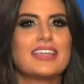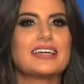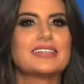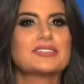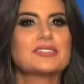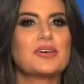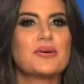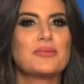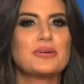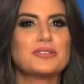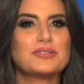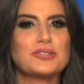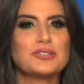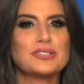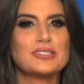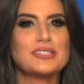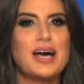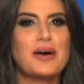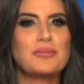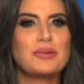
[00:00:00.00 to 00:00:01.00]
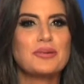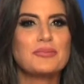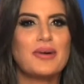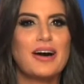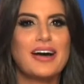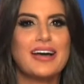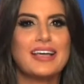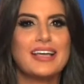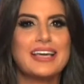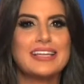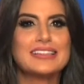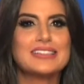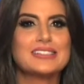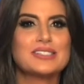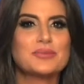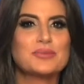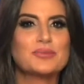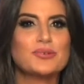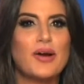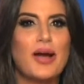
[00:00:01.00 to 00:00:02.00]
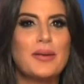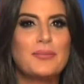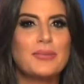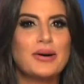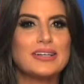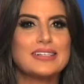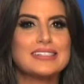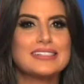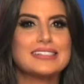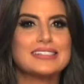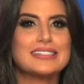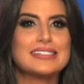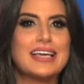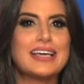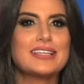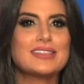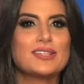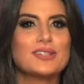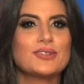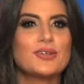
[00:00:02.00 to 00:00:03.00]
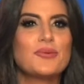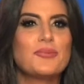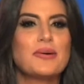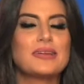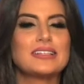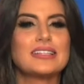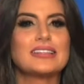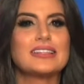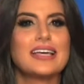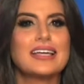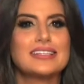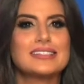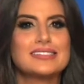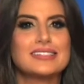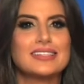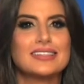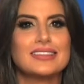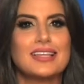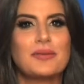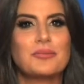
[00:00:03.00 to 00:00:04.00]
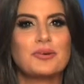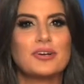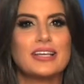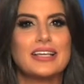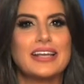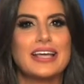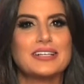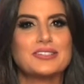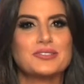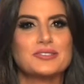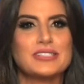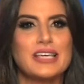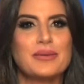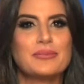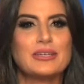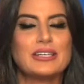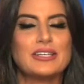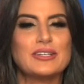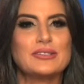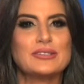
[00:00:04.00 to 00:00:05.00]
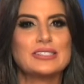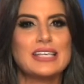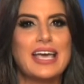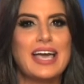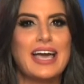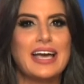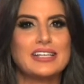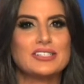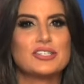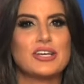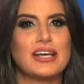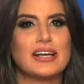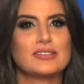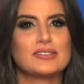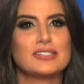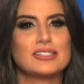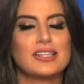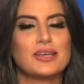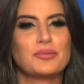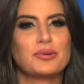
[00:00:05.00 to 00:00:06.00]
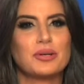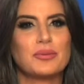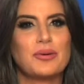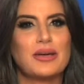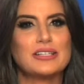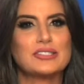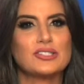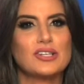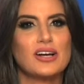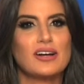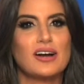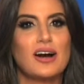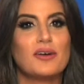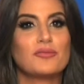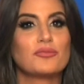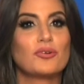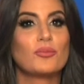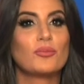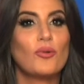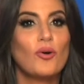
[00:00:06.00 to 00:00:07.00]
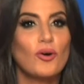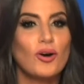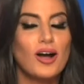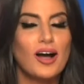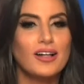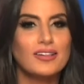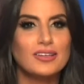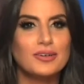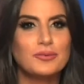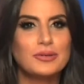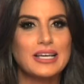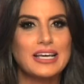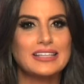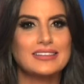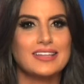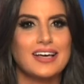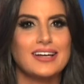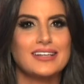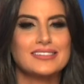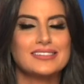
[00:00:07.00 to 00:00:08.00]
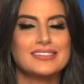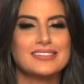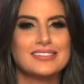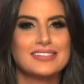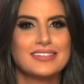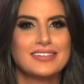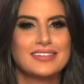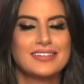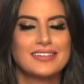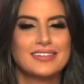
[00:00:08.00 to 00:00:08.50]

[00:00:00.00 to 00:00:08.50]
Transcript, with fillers: Thanks so much for stopping by. Hit the subscribe button to stay in the loop on the latest celebrity and entertainment news, and check out Celebrity Page dot com for more Hollywood headlines.